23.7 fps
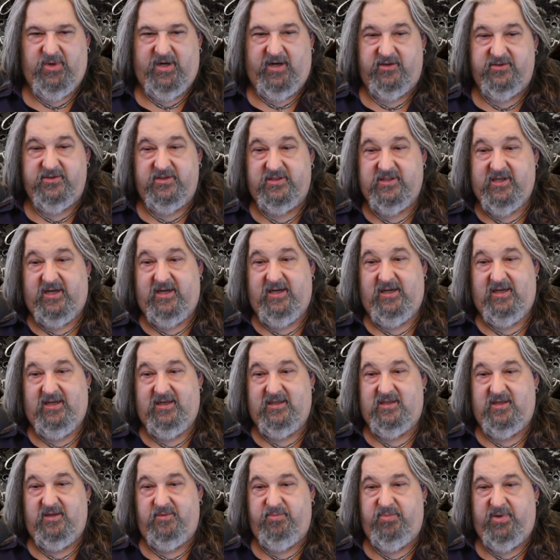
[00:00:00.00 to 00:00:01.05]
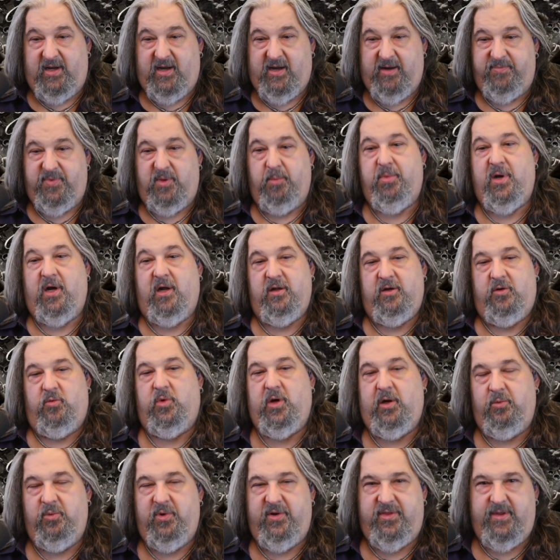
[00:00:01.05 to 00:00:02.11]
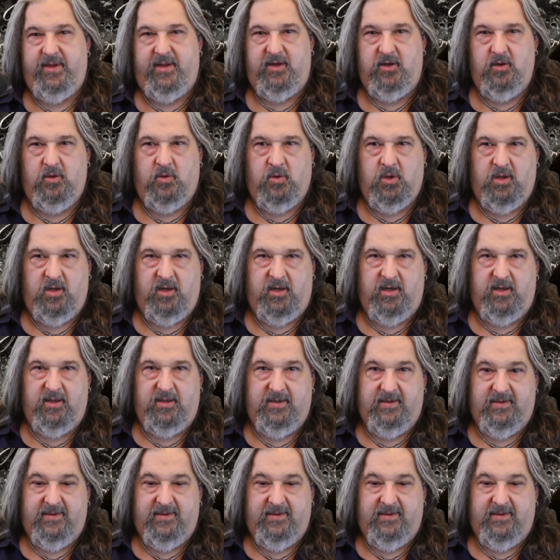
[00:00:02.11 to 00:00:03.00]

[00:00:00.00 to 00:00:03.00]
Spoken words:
else is going to need to pick up the ball and run with it, or